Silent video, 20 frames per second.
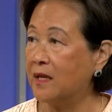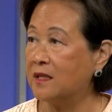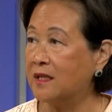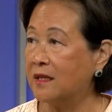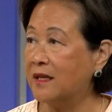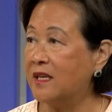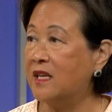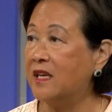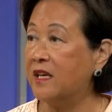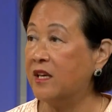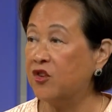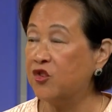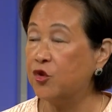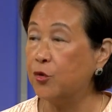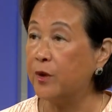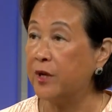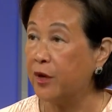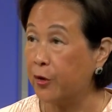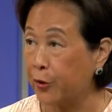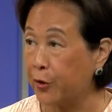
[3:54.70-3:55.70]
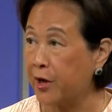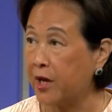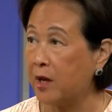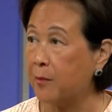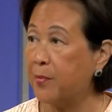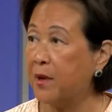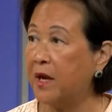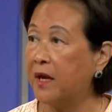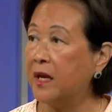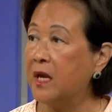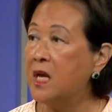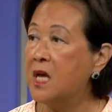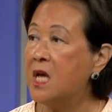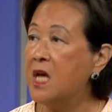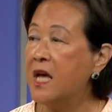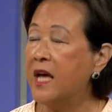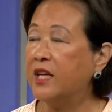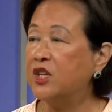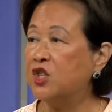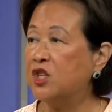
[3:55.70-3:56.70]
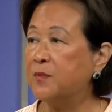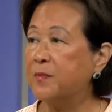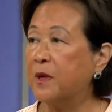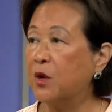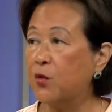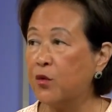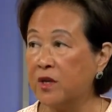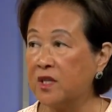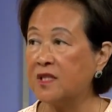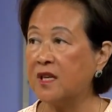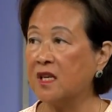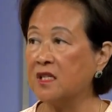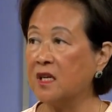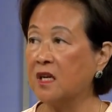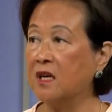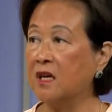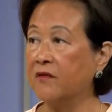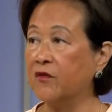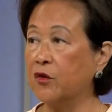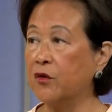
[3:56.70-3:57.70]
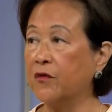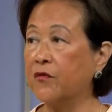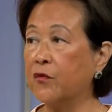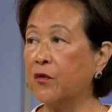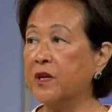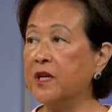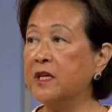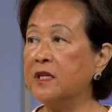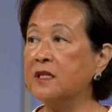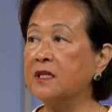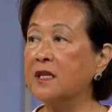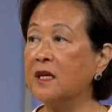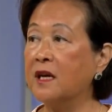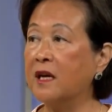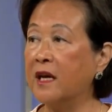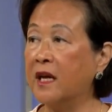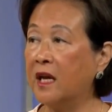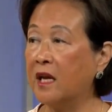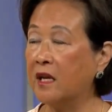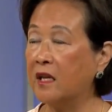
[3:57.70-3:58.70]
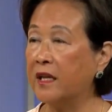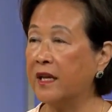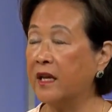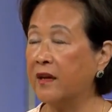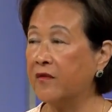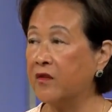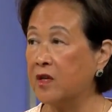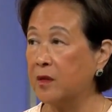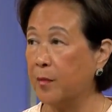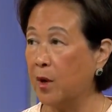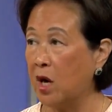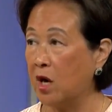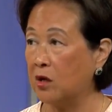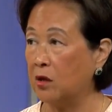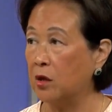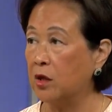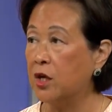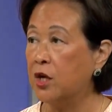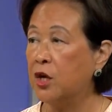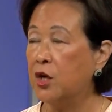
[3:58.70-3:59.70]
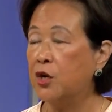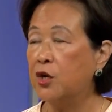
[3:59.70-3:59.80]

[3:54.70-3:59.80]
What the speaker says: as a key issue in her campaign, and she's been criticizing Governor for his handling of the debacle.